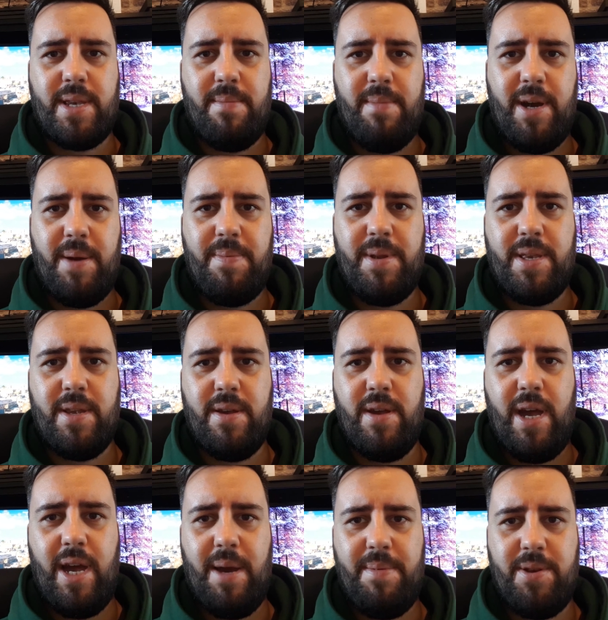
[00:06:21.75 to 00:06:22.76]
I'm happy
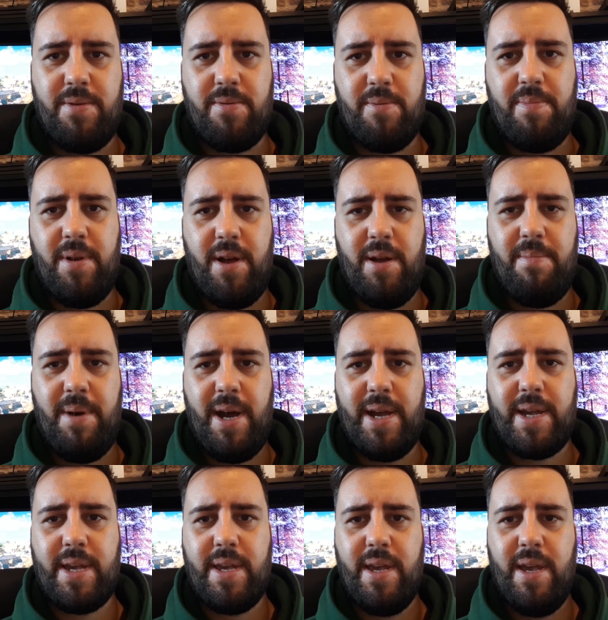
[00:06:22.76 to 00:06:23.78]
to reply
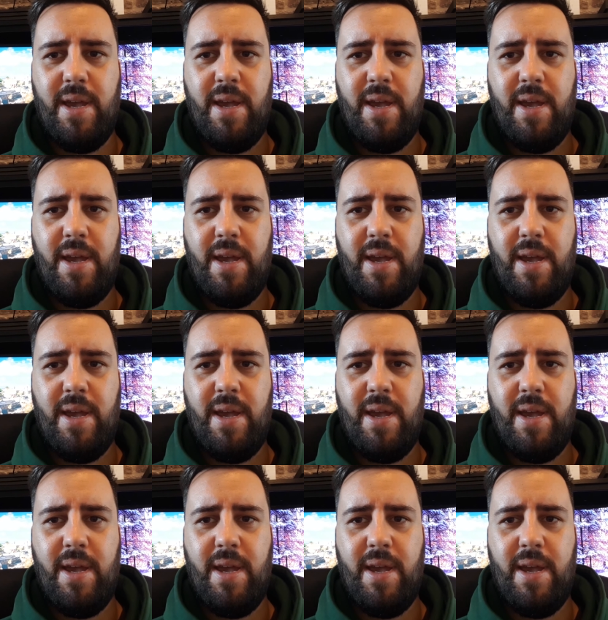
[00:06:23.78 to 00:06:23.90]
back.